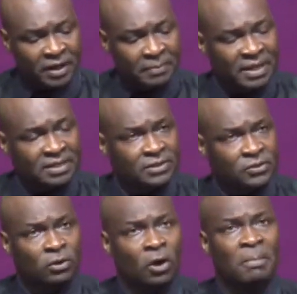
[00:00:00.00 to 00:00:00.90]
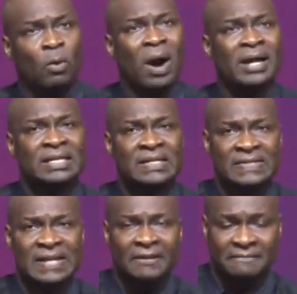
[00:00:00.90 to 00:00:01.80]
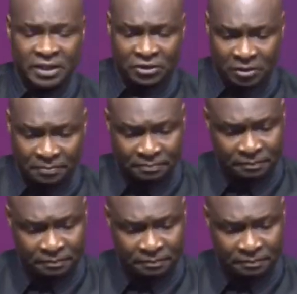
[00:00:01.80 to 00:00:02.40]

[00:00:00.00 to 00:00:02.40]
of liberty. So number one is salvation.